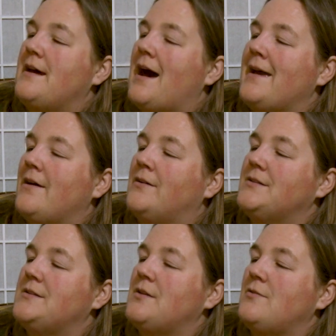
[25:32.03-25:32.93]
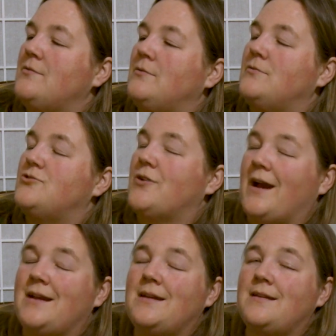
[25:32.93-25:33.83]
I also
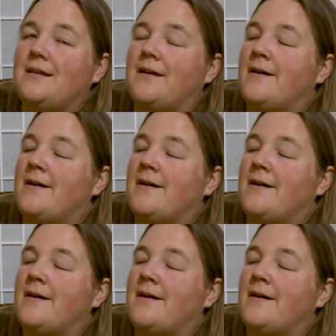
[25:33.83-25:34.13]
dried it.